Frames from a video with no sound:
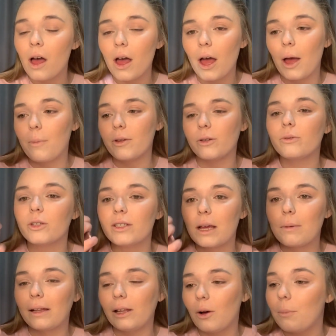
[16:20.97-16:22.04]
So I just take
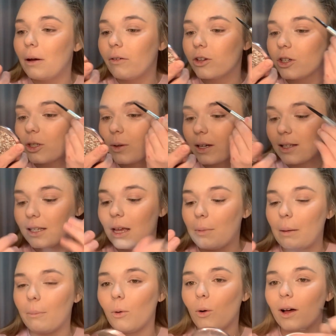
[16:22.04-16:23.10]
my little mirror just so I can see a
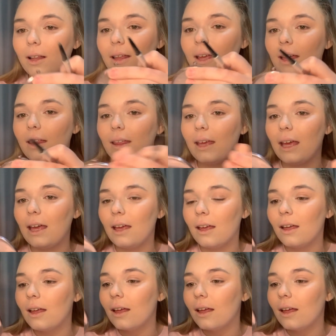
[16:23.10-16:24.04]
bit more clearly.